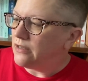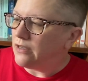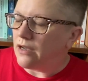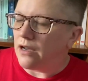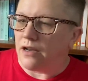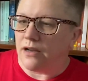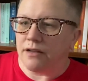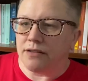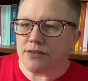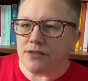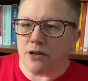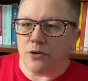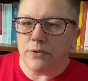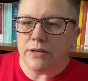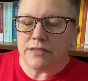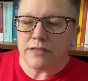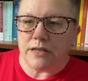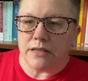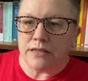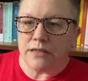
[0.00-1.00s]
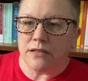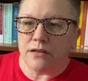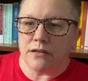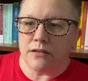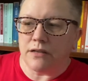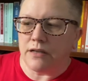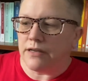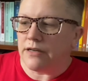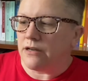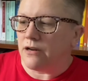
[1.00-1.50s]
It's always got
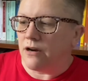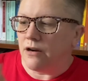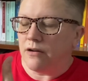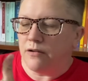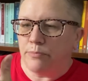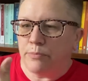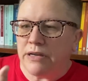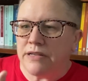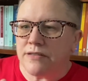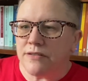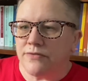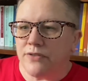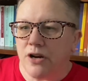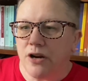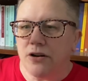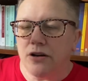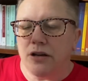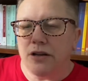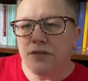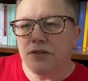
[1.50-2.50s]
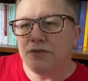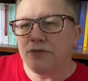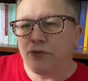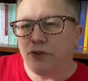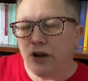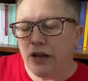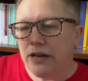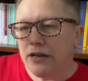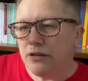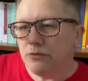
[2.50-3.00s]
the piece of art on the
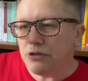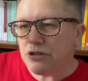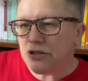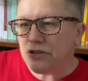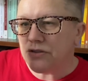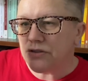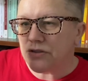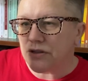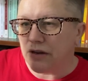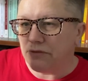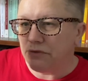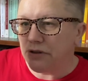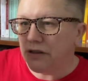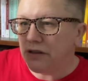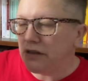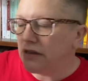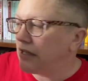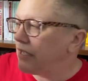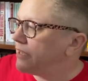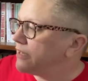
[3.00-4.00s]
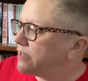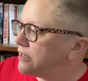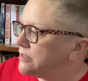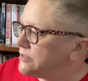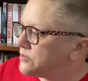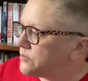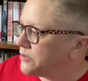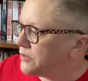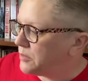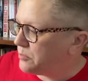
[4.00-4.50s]
front, which is I really like.
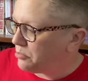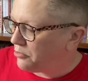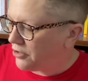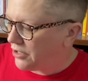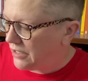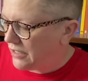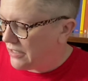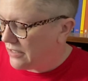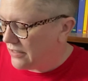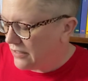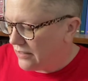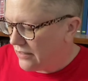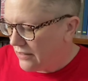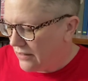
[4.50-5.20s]
It's really pretty.